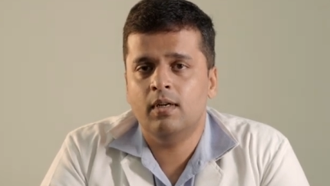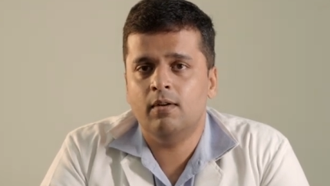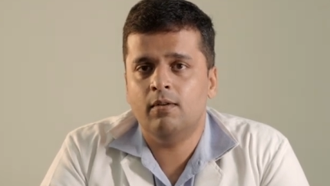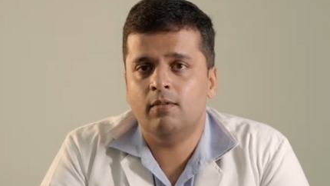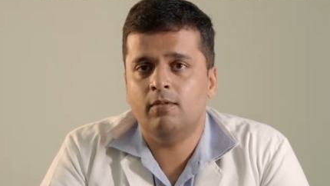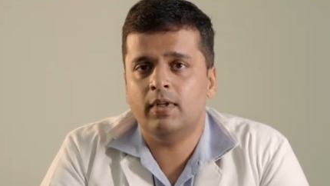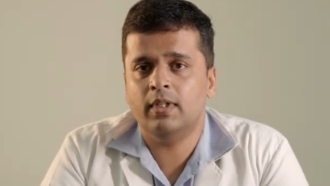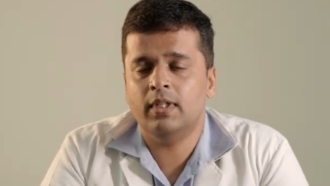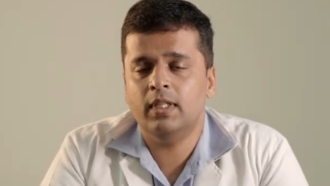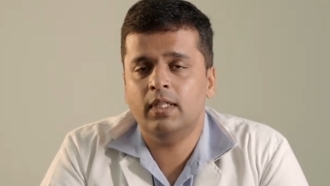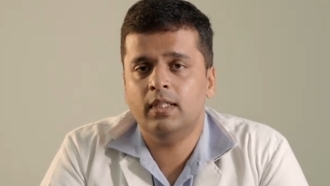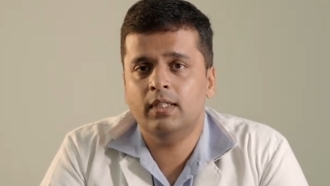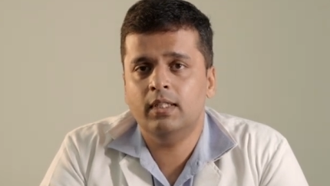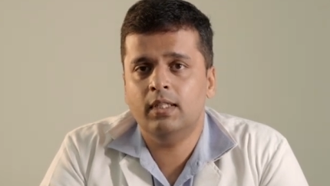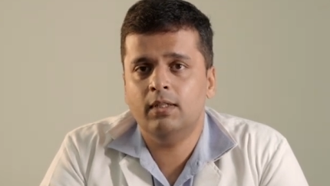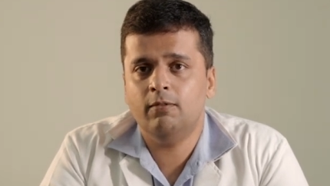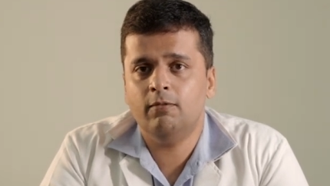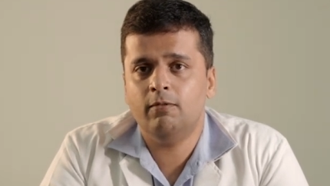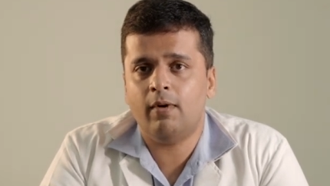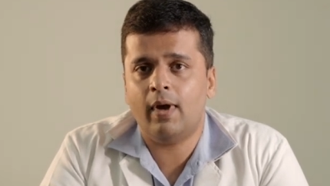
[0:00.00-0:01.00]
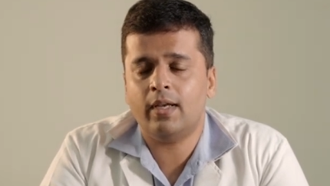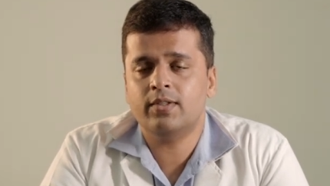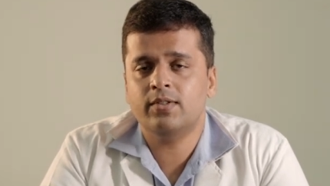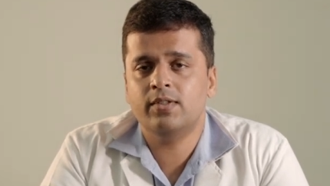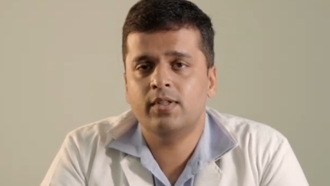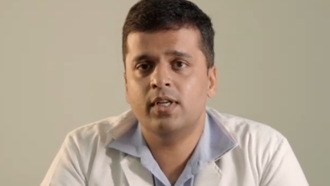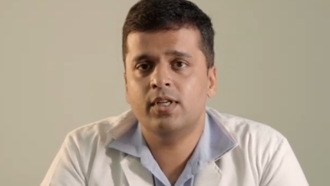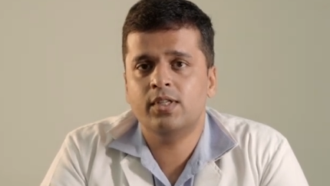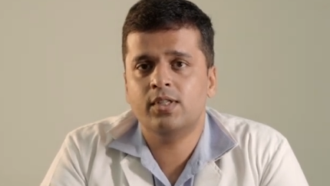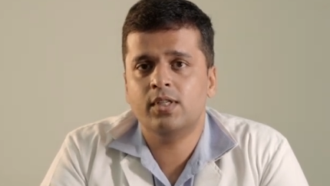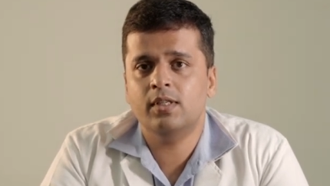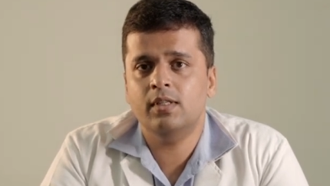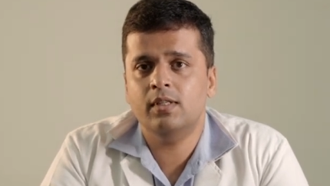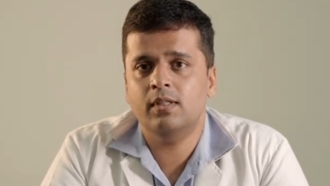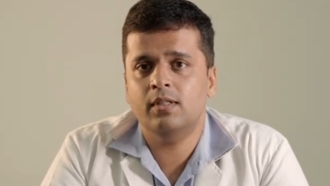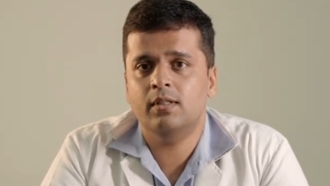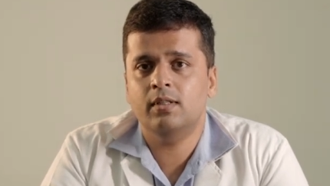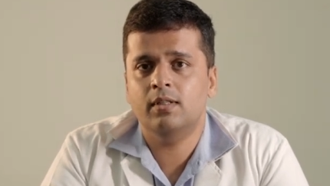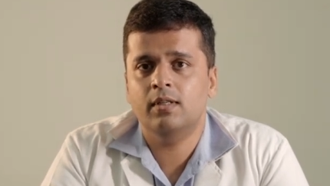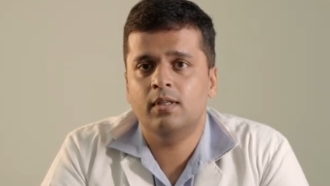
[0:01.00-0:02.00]
whether the vaccination
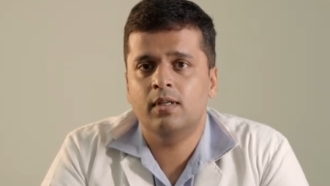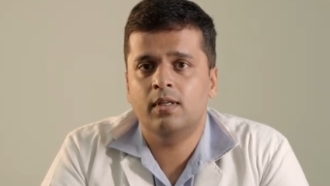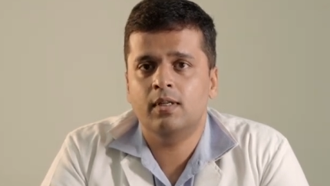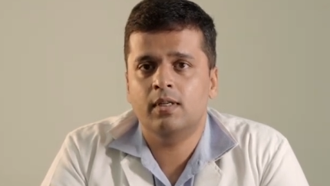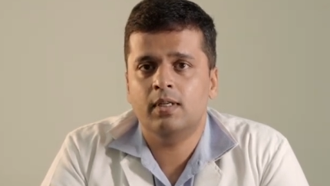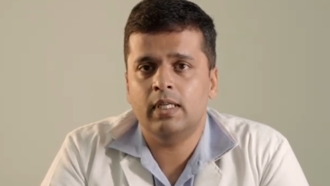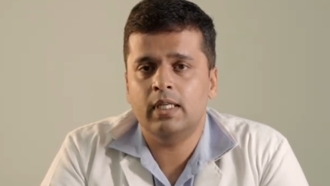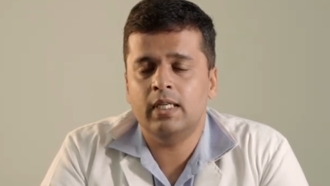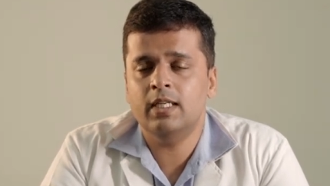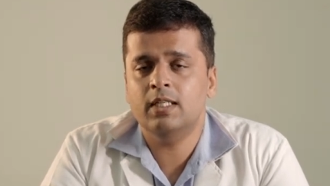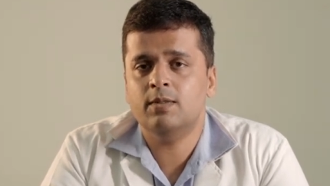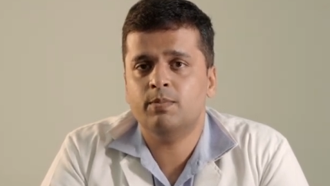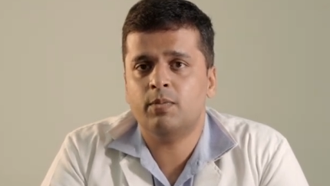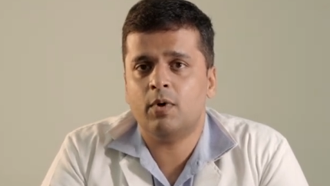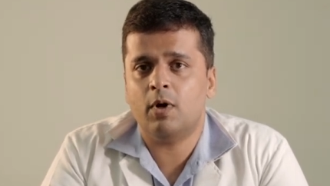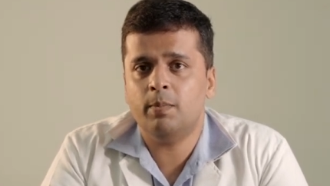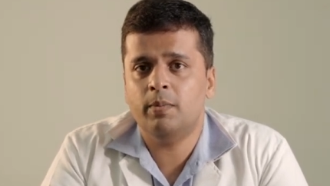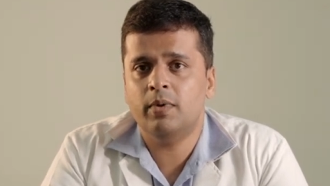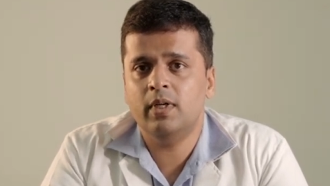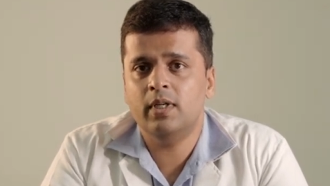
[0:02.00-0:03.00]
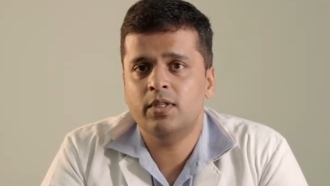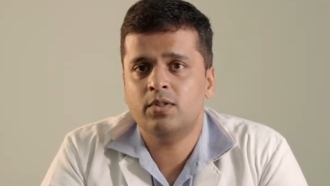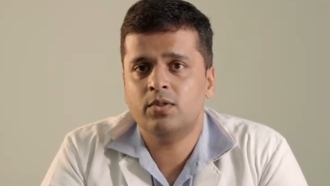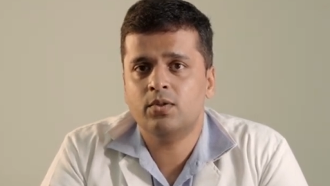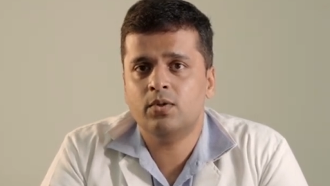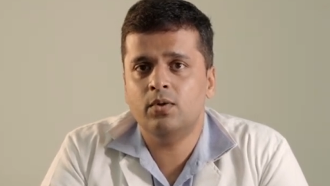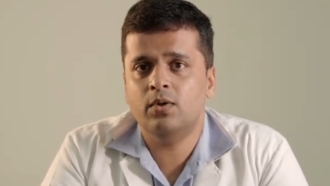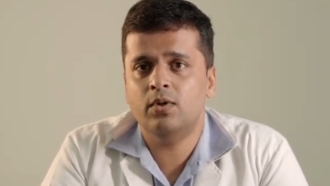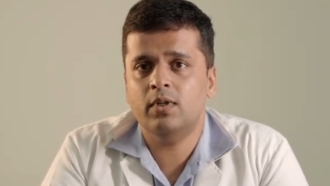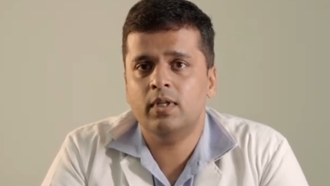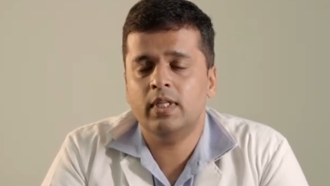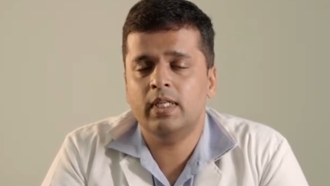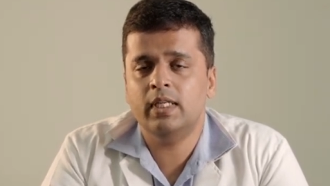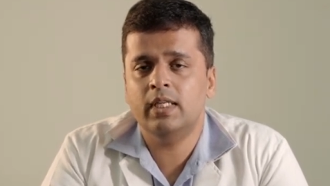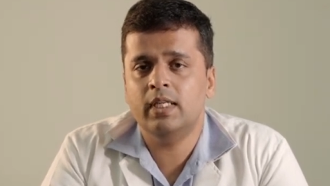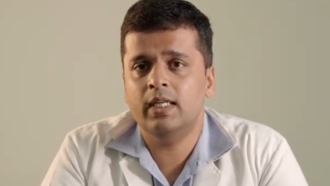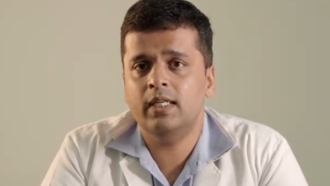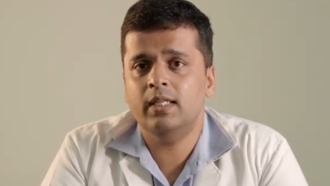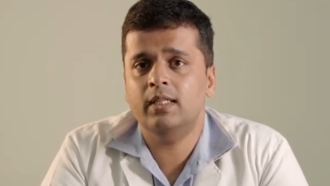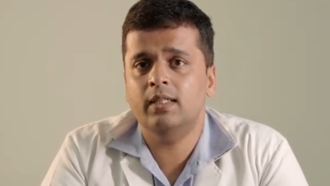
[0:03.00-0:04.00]
is properly stored
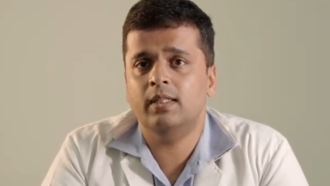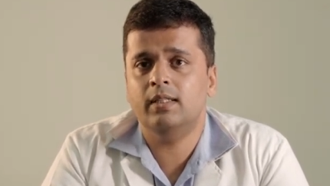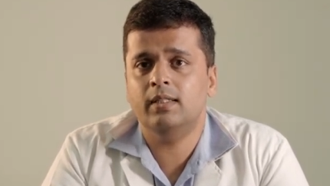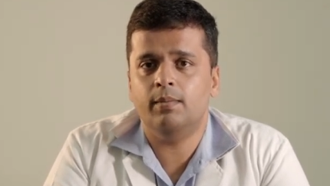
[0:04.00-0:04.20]
in a